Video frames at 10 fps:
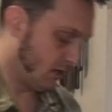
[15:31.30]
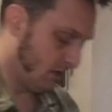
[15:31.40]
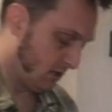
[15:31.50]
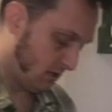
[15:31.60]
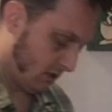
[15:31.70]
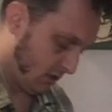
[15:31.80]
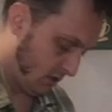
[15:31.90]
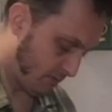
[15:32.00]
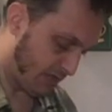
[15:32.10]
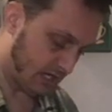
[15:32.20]
You want your
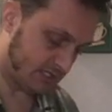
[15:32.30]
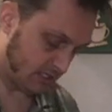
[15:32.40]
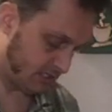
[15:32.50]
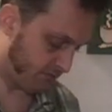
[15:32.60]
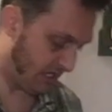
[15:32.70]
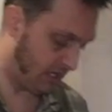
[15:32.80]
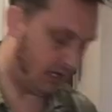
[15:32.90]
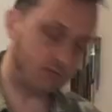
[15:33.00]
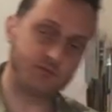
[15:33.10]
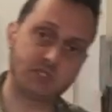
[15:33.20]
pasta to be
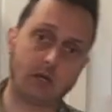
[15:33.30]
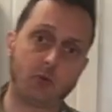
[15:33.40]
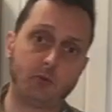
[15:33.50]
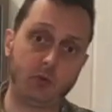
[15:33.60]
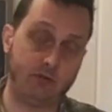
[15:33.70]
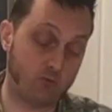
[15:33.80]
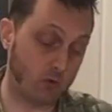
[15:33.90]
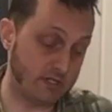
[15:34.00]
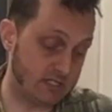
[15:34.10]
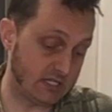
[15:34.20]
somewhere between
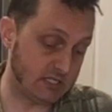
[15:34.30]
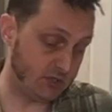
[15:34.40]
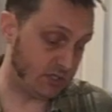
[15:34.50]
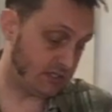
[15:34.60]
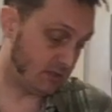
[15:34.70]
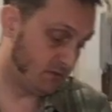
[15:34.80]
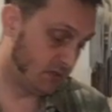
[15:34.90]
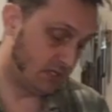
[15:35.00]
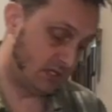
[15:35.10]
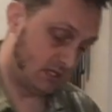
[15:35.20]
4 and 6
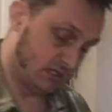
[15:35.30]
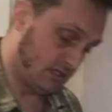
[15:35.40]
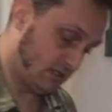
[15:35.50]
inches.